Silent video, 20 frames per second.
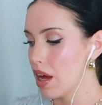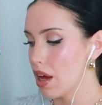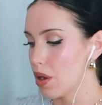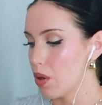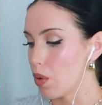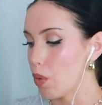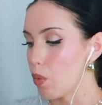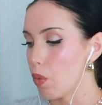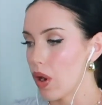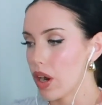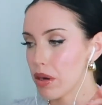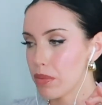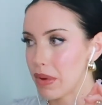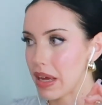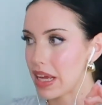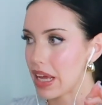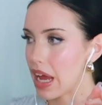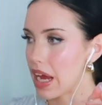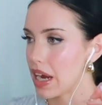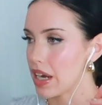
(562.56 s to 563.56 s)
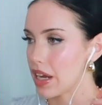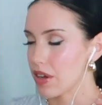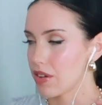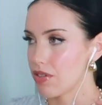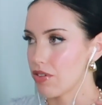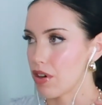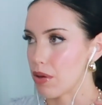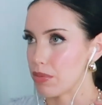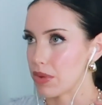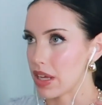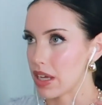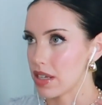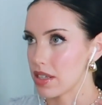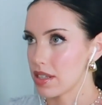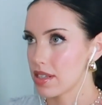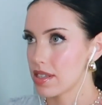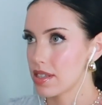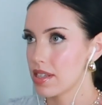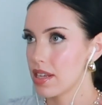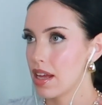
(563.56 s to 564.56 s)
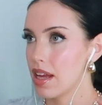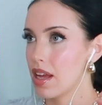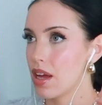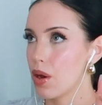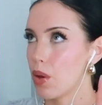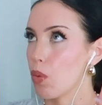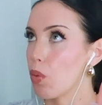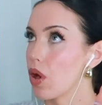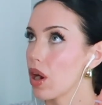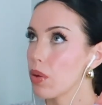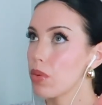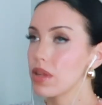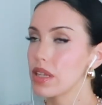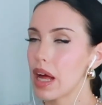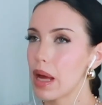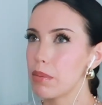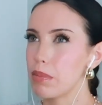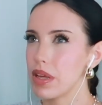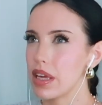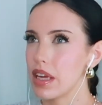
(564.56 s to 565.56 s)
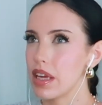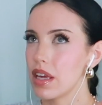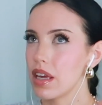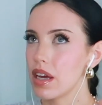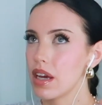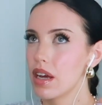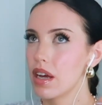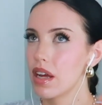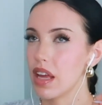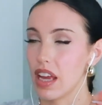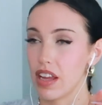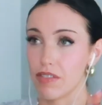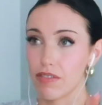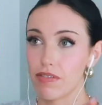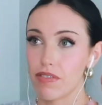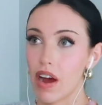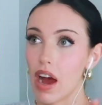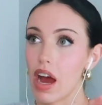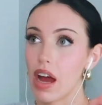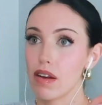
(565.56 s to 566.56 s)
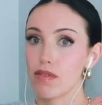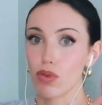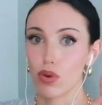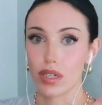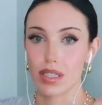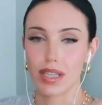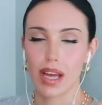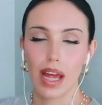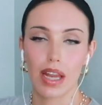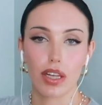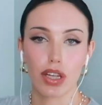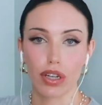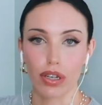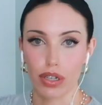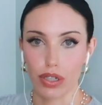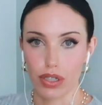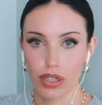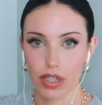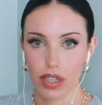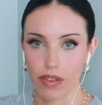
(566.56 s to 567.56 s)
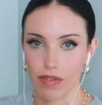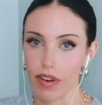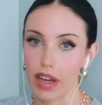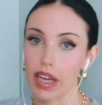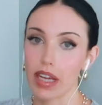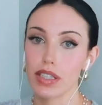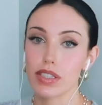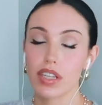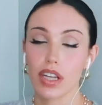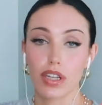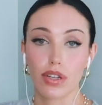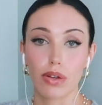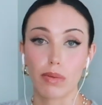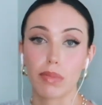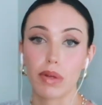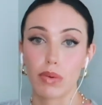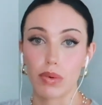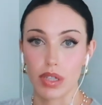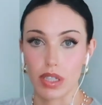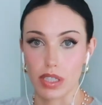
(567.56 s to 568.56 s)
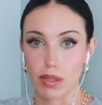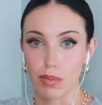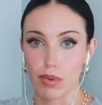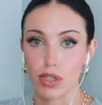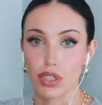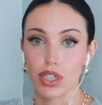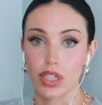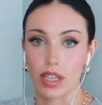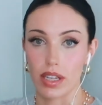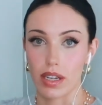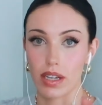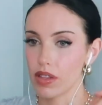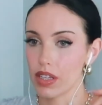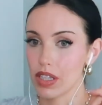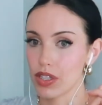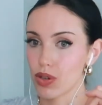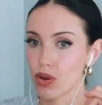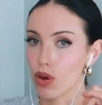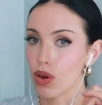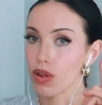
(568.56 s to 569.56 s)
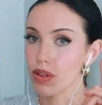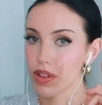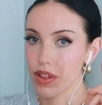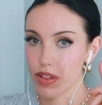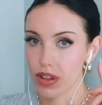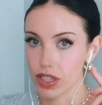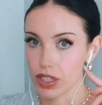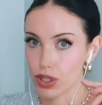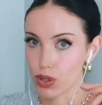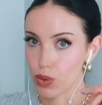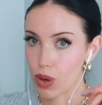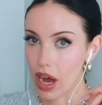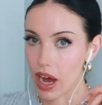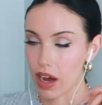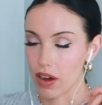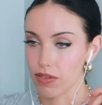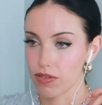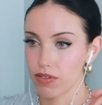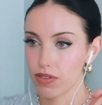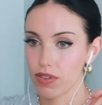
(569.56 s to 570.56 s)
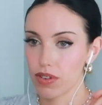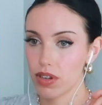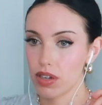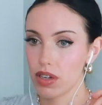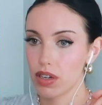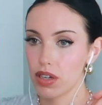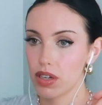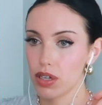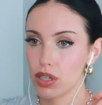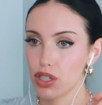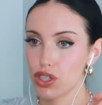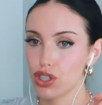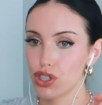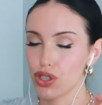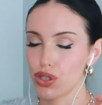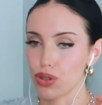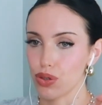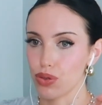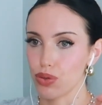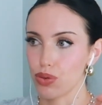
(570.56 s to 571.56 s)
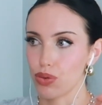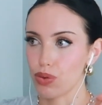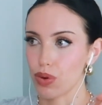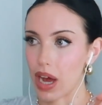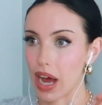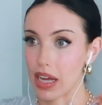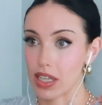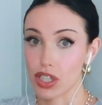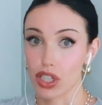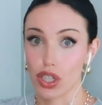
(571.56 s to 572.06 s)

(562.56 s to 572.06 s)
What am I gaining from this? Where will I be in 5 or 10 years if I continue to be with this person? These are all the things you have to ask